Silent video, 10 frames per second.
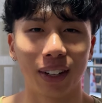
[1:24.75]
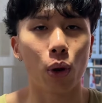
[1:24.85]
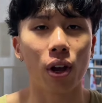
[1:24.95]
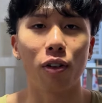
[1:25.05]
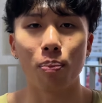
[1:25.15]
When
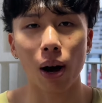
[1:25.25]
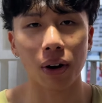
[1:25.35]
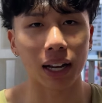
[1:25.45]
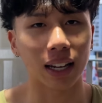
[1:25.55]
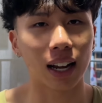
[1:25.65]
you have bulk
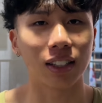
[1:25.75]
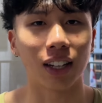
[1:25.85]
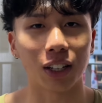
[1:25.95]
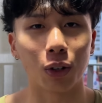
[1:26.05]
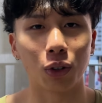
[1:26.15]
and cut
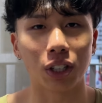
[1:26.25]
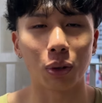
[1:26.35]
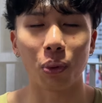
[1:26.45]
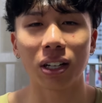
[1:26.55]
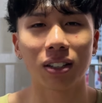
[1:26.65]
cycles, it
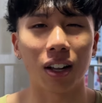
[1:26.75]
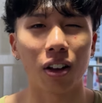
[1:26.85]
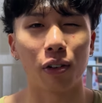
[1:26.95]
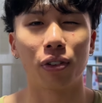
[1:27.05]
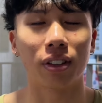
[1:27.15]
wastes a
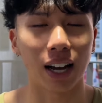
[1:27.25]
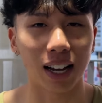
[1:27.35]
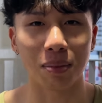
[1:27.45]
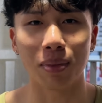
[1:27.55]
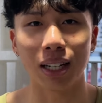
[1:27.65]
lot of
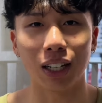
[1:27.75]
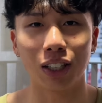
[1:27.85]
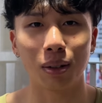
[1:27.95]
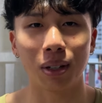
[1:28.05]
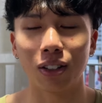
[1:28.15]
time in the
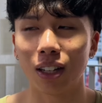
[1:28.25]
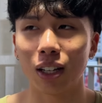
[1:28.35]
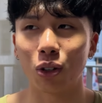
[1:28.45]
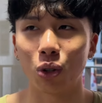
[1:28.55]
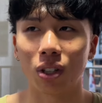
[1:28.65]
gym. Instead,
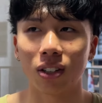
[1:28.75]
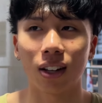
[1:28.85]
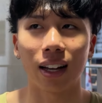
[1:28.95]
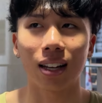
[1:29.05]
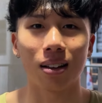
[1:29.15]
you should just
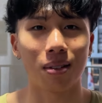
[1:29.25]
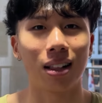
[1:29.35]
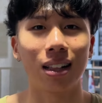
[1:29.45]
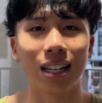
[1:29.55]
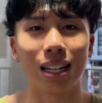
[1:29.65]
like
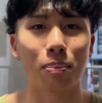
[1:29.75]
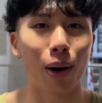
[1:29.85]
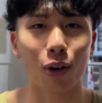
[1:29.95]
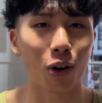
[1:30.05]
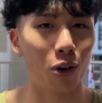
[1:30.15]
lean
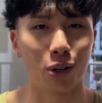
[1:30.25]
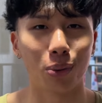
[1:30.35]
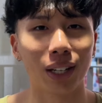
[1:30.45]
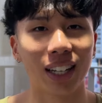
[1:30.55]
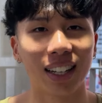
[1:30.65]
bulk all the
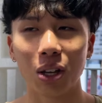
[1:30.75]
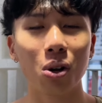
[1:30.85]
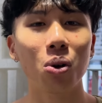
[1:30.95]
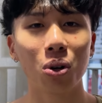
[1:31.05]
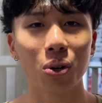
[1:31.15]
way. You
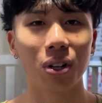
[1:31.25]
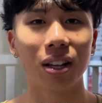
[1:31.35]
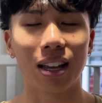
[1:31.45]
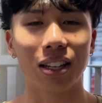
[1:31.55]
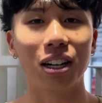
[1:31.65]
look good
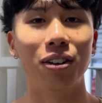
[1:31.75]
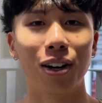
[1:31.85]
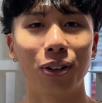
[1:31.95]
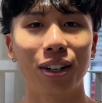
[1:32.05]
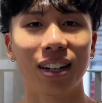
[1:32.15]
year
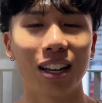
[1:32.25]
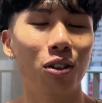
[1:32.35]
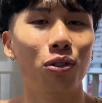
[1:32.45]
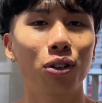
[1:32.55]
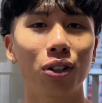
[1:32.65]
round and
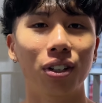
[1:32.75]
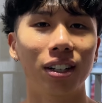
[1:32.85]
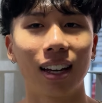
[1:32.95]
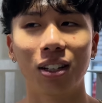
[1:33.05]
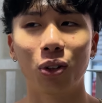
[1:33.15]
you feel good
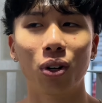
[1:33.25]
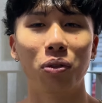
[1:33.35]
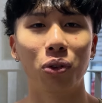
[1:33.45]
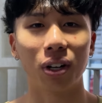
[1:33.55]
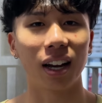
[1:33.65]
and you don't
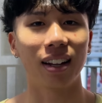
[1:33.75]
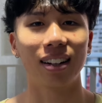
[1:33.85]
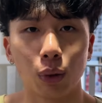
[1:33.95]
have to cut.